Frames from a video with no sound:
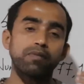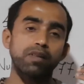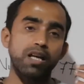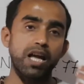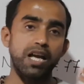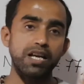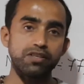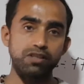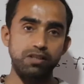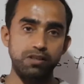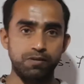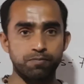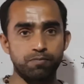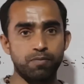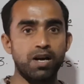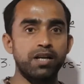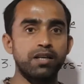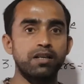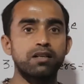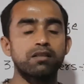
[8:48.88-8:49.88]
angels
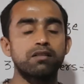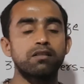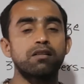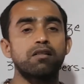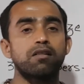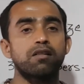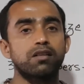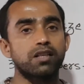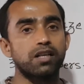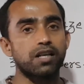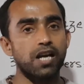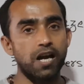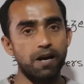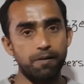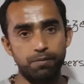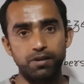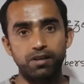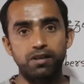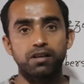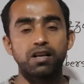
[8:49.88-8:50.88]
Michael or the
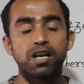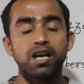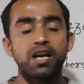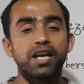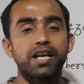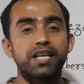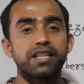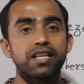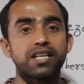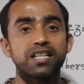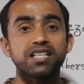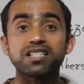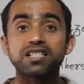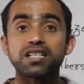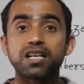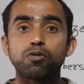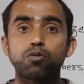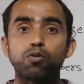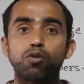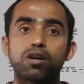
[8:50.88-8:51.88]
Gabriel. In the
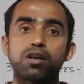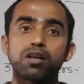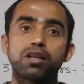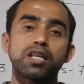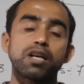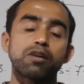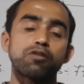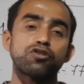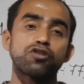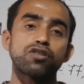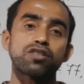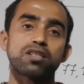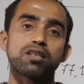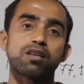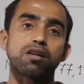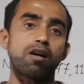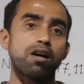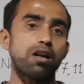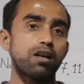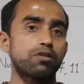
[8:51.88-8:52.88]
Eastern world they would just
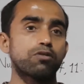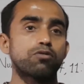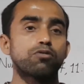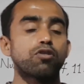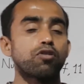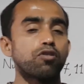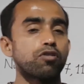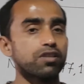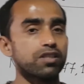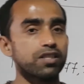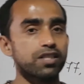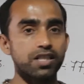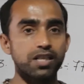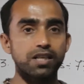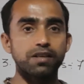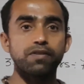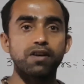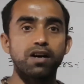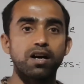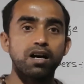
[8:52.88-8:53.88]
call to Lord
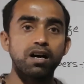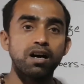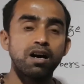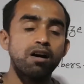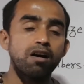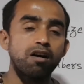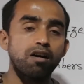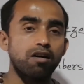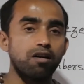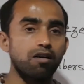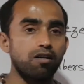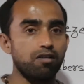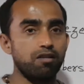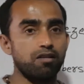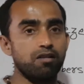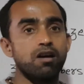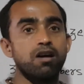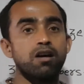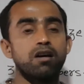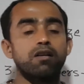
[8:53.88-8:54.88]
Shiva
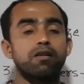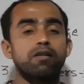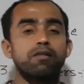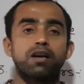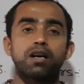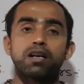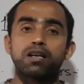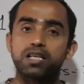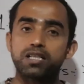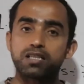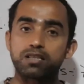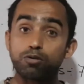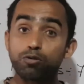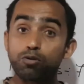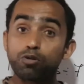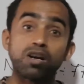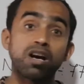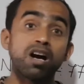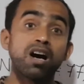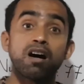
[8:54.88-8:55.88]
or Goddess
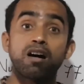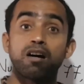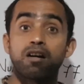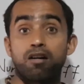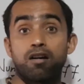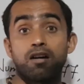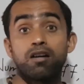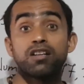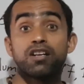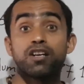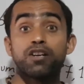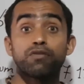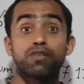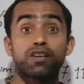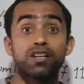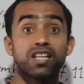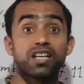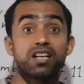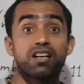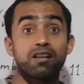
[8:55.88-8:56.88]
Durga or other
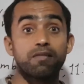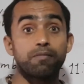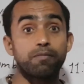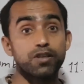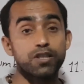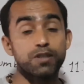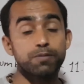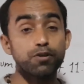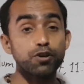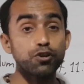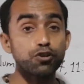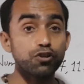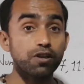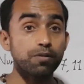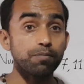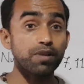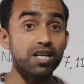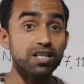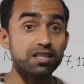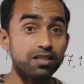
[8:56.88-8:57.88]
different their spiritual
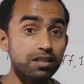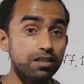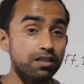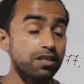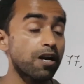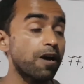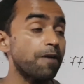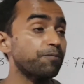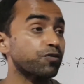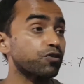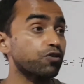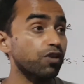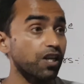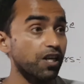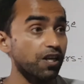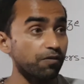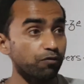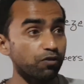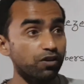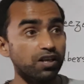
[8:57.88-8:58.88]
masters. So
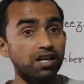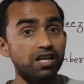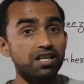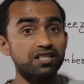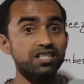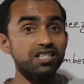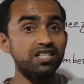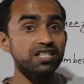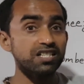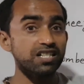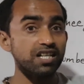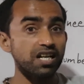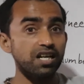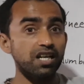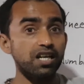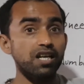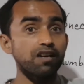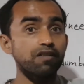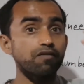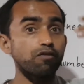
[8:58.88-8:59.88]
if we
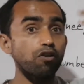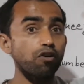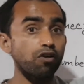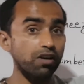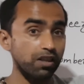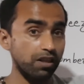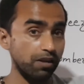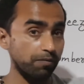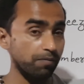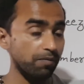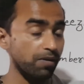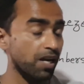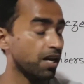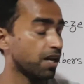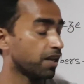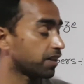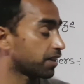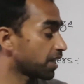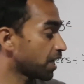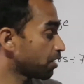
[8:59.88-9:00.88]
consistently invoke them,
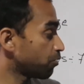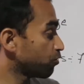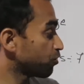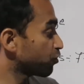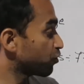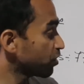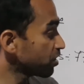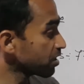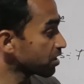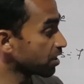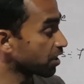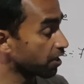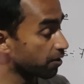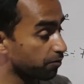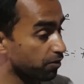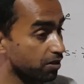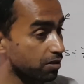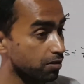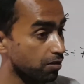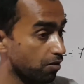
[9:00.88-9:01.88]
they would just give
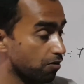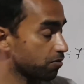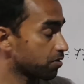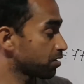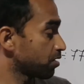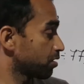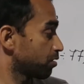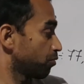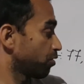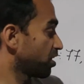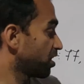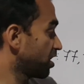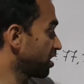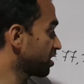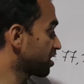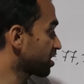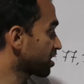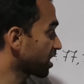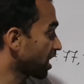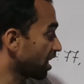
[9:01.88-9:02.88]
the solutions with
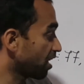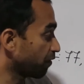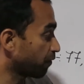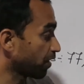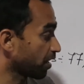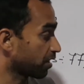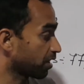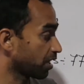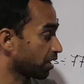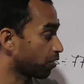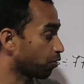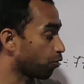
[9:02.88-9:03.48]
these telepathic